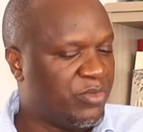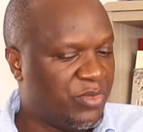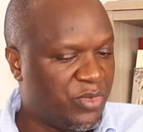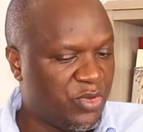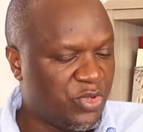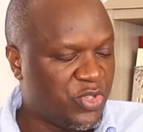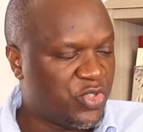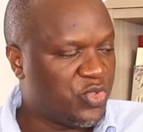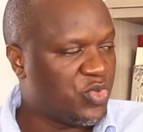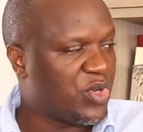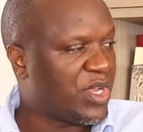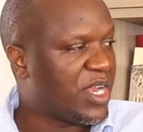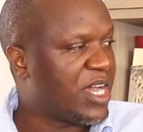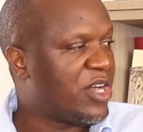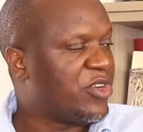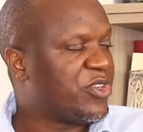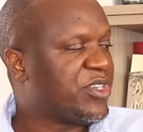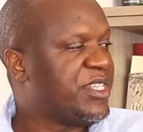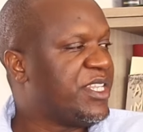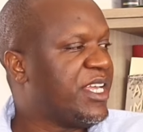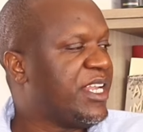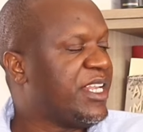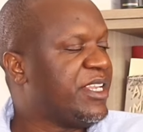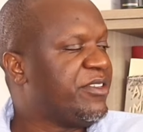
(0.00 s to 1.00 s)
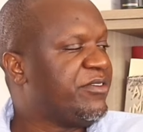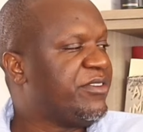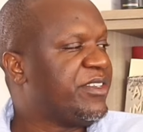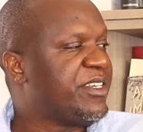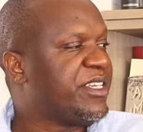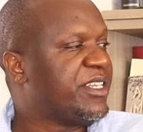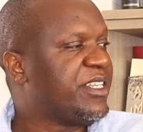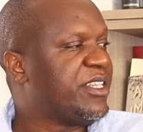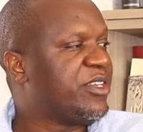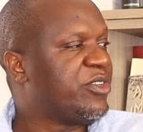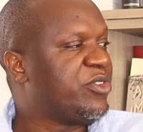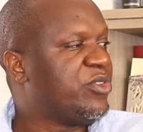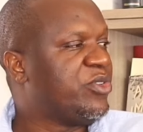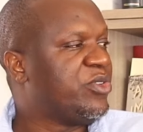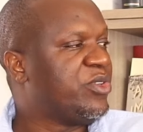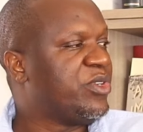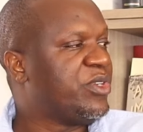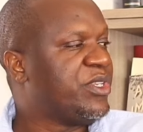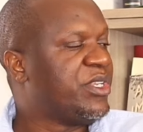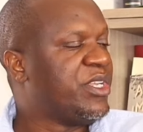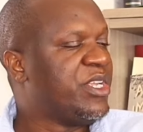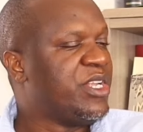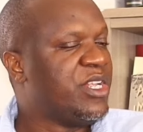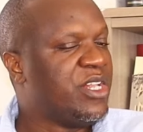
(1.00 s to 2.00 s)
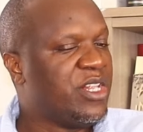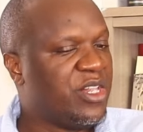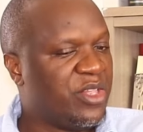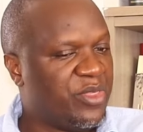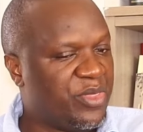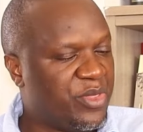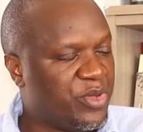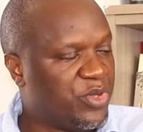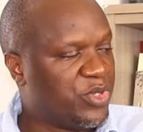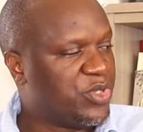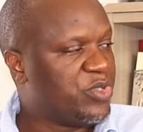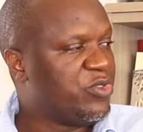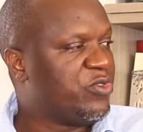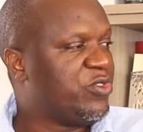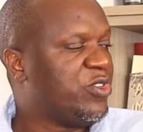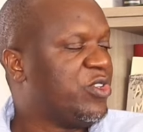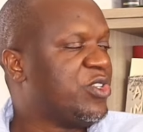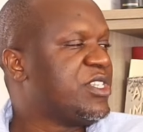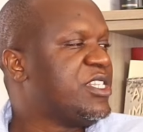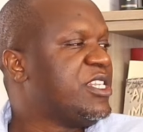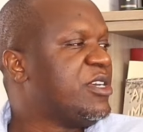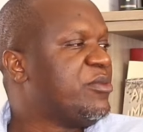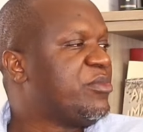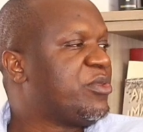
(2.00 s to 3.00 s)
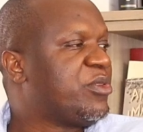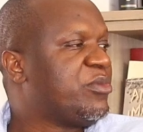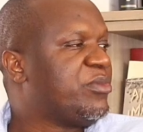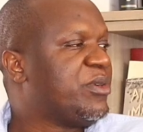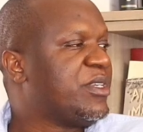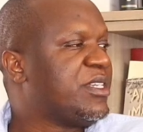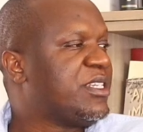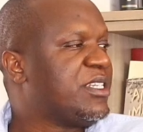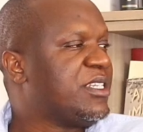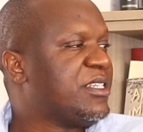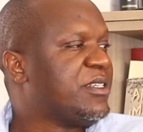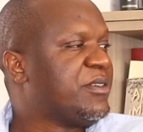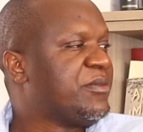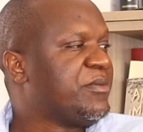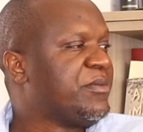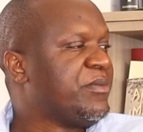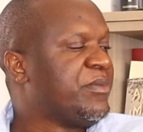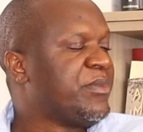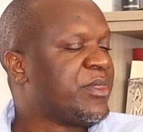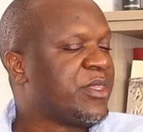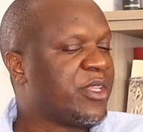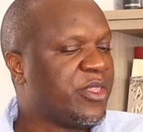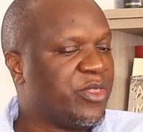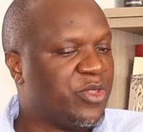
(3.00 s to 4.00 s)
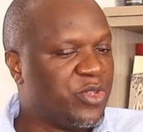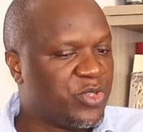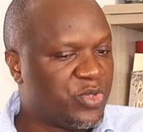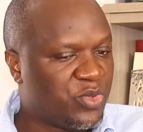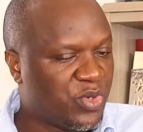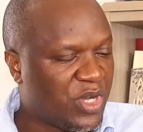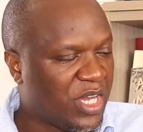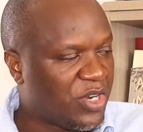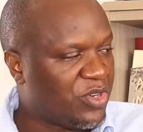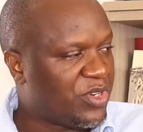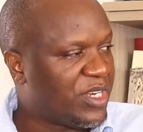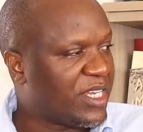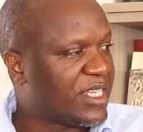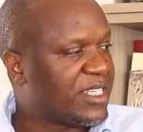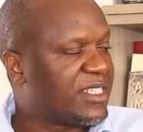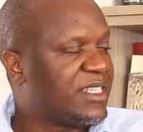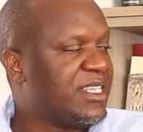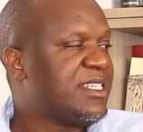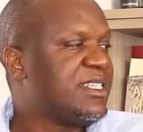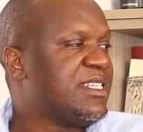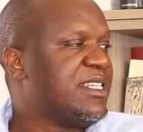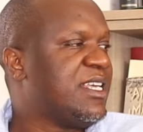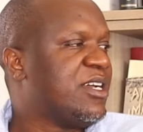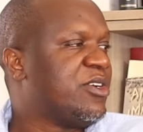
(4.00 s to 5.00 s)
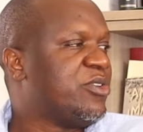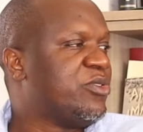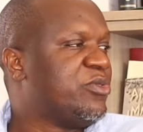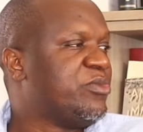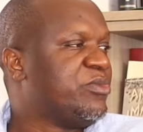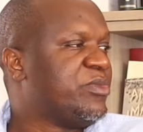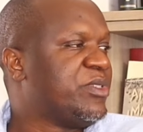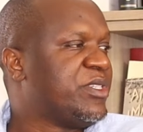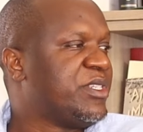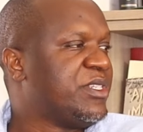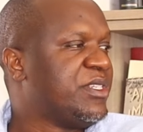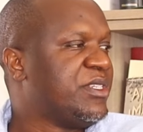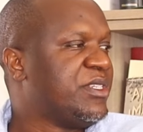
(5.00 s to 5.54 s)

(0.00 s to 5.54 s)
Those who are out there living in the cold. Those who have lost their property. Those who cannot access their homes.